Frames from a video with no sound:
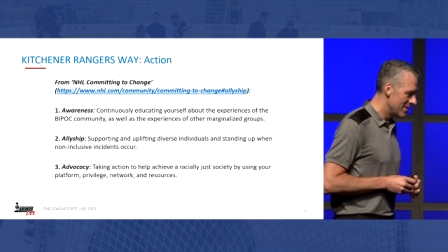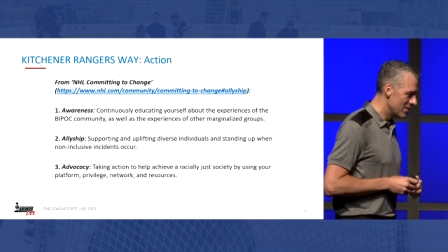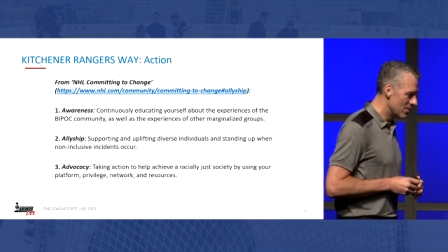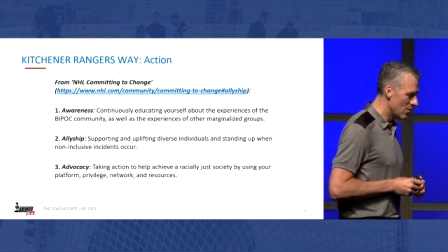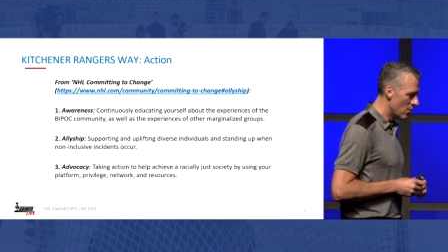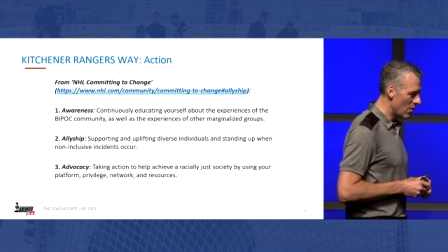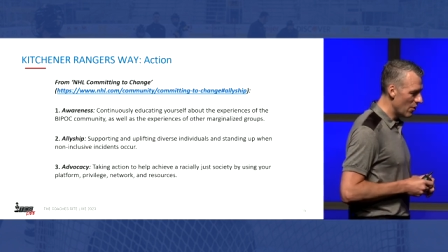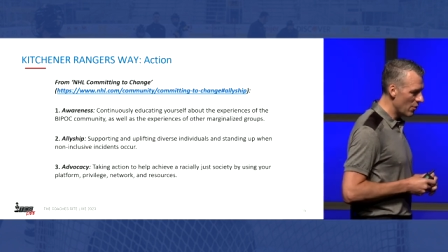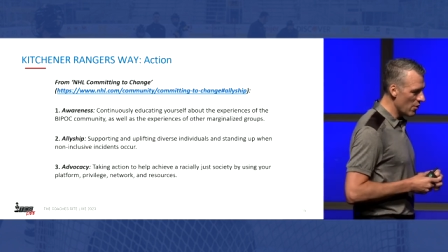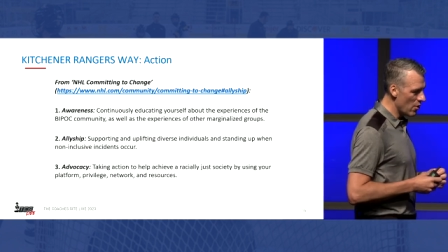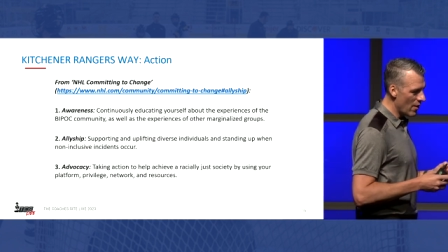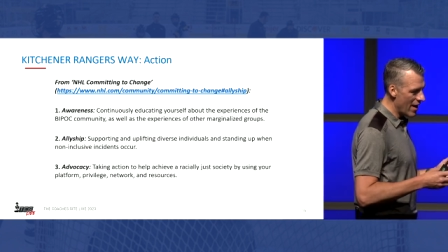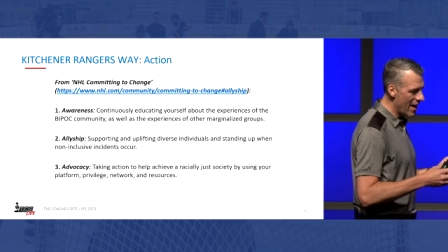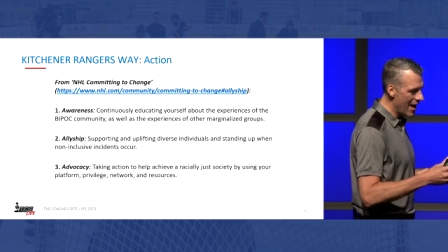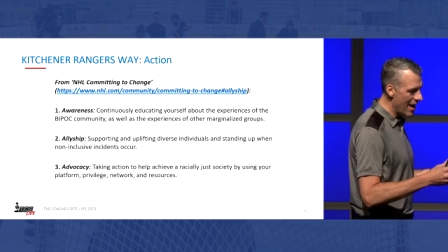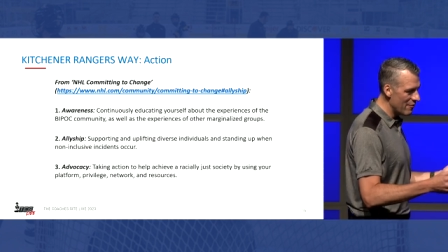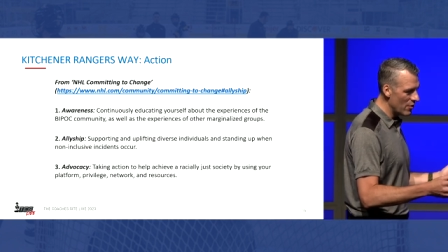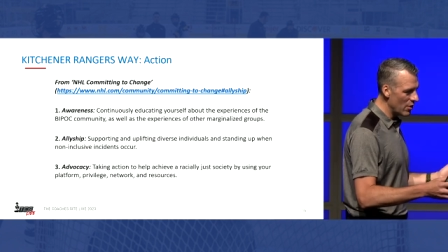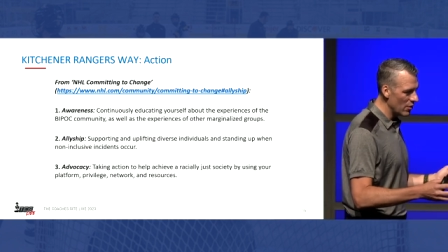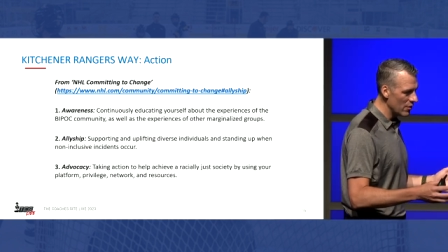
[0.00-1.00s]
you know, although I
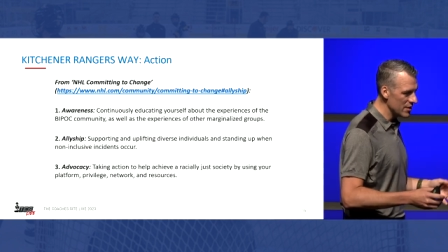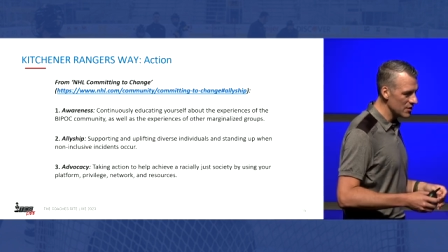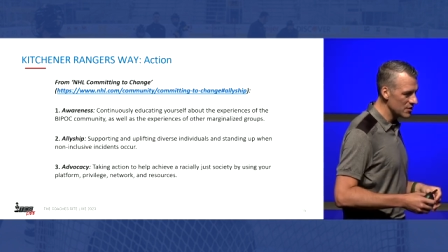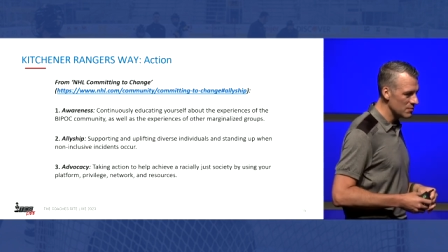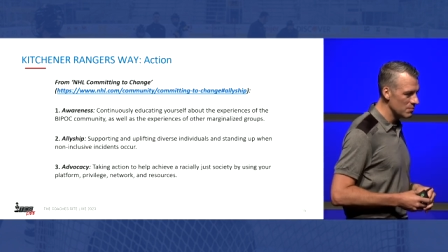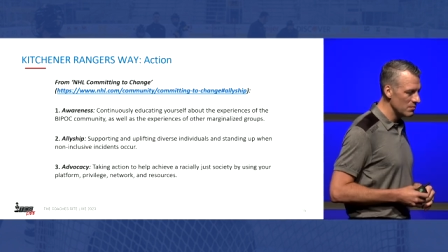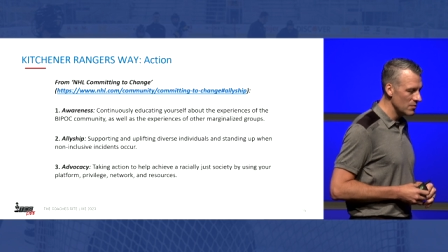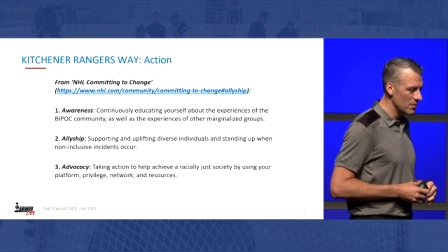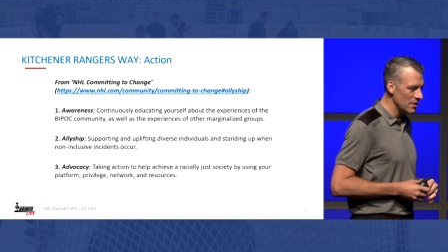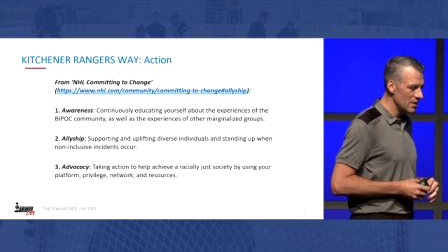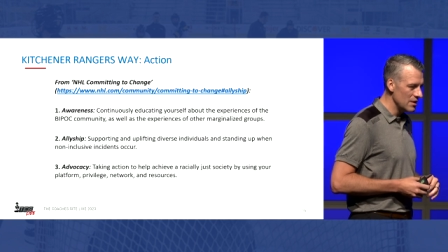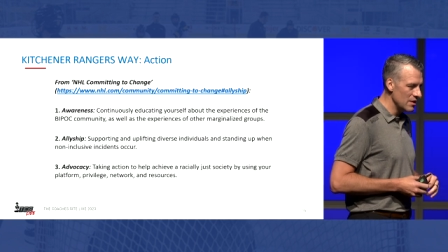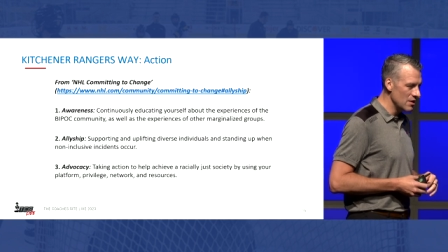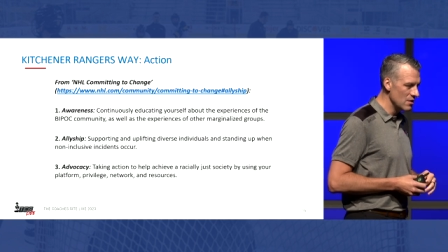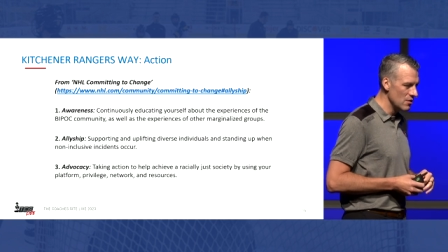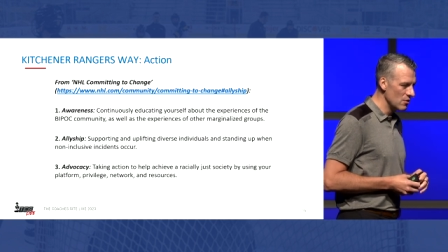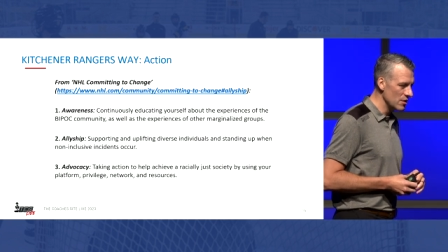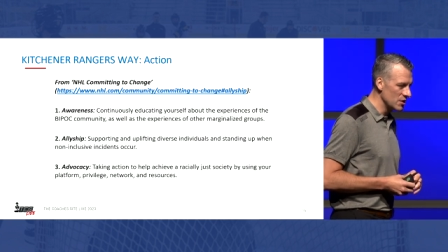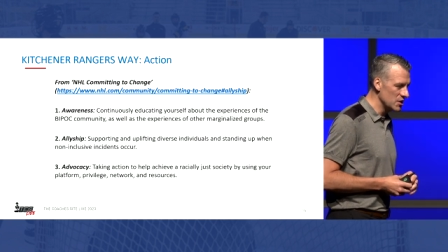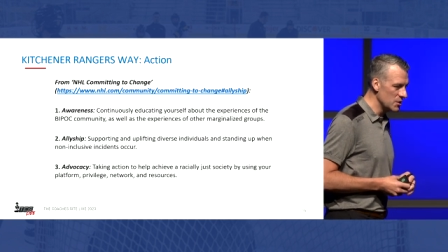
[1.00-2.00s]
have all these,
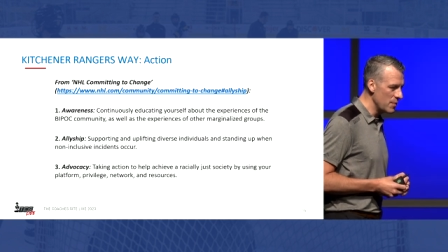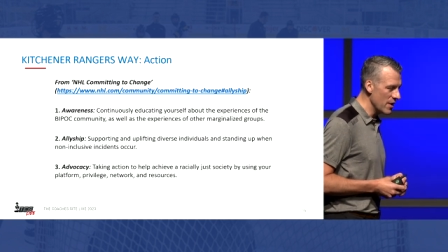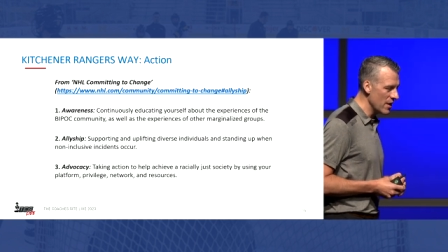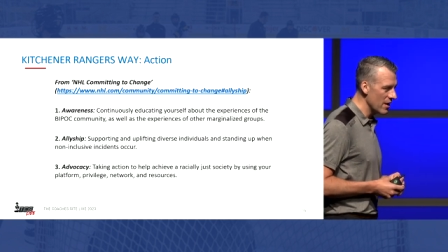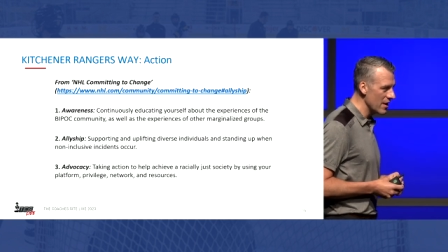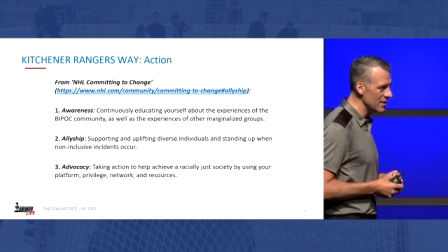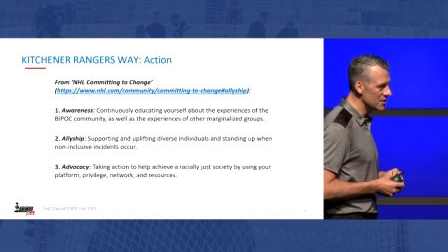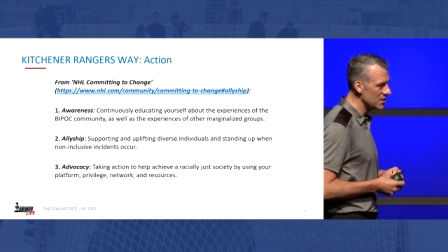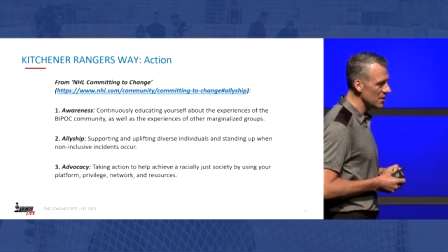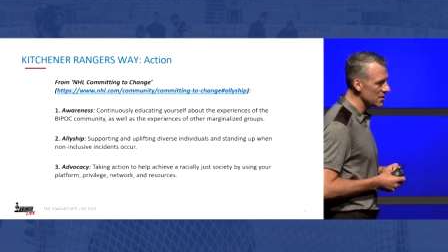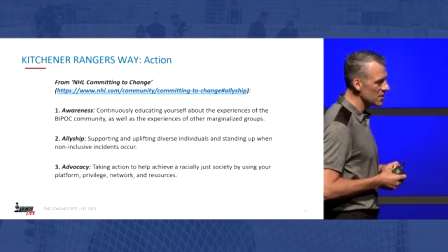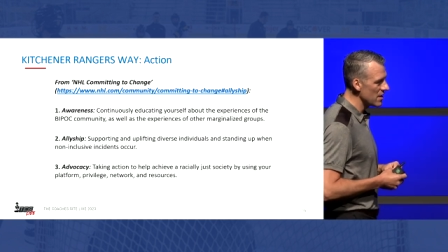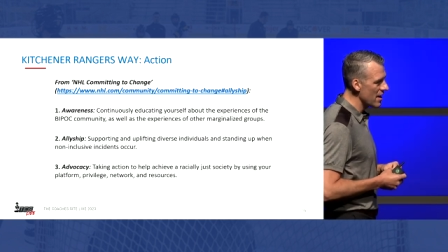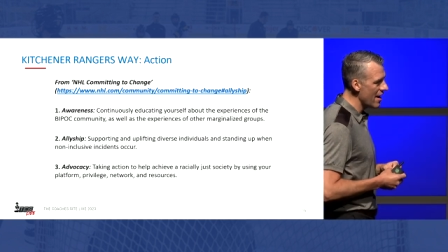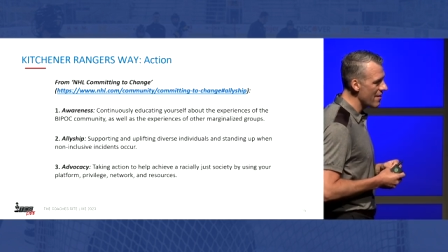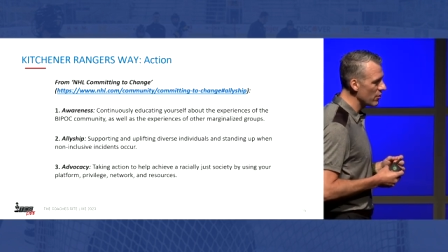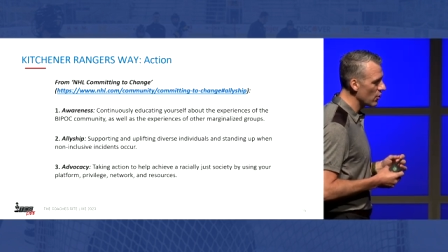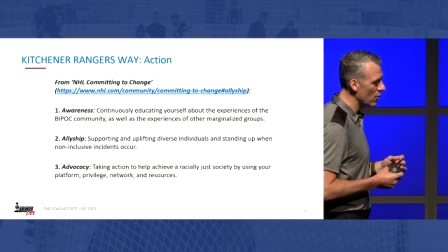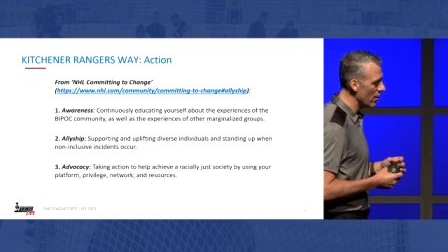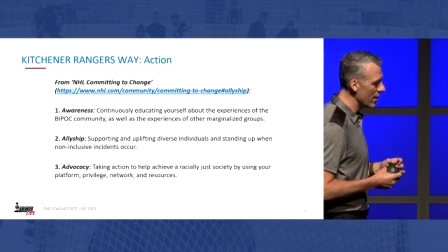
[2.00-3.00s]
you know, experiences
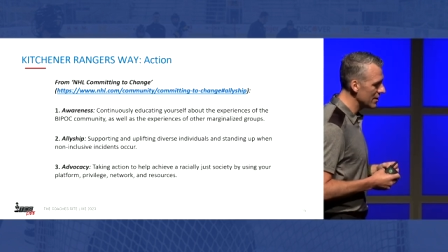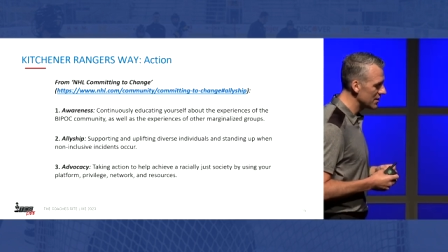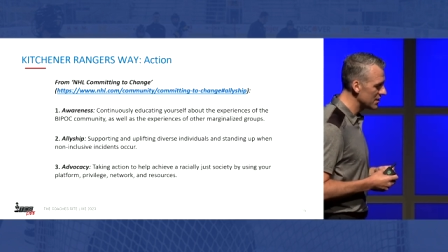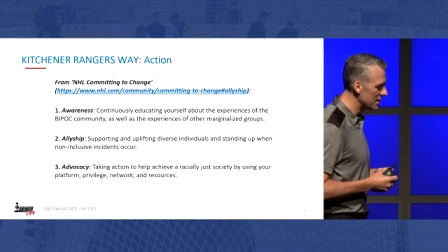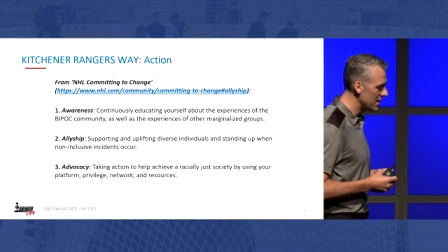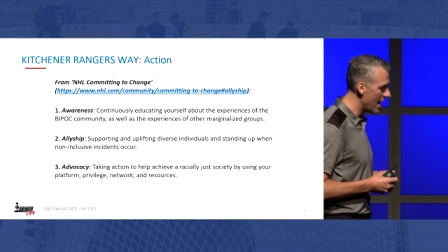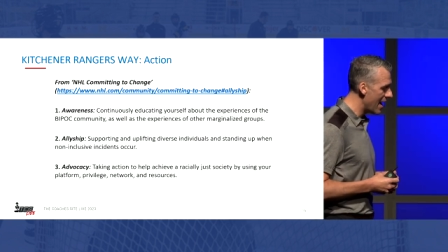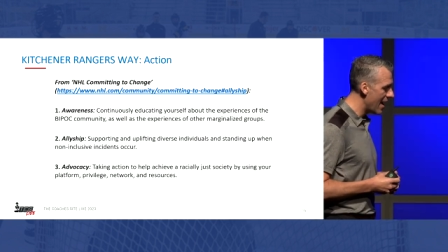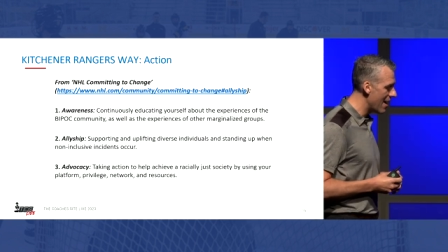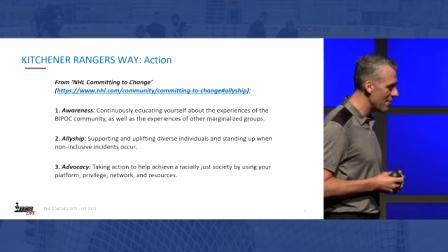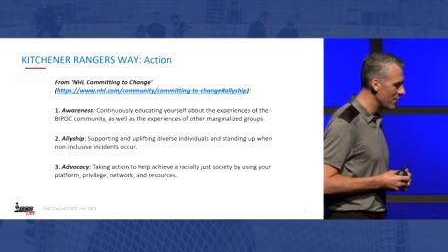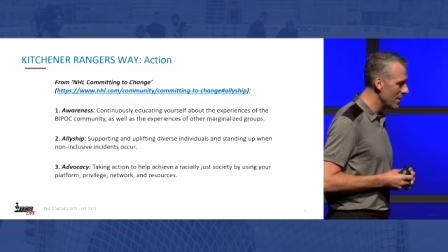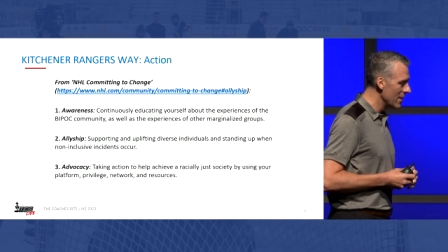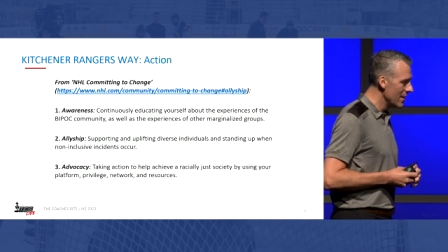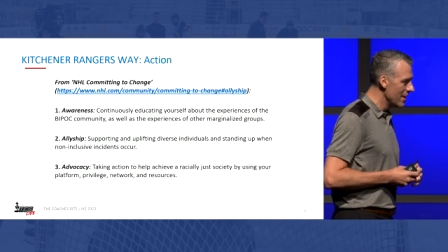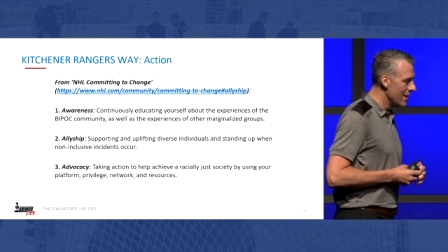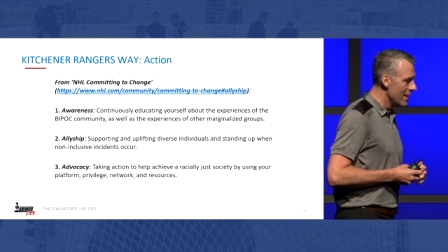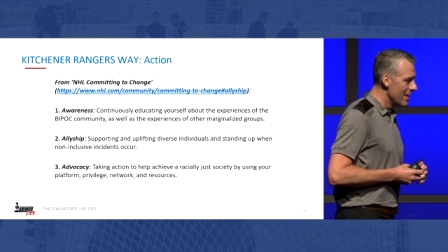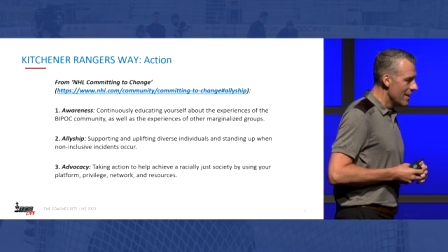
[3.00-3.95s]
and I have a great staff,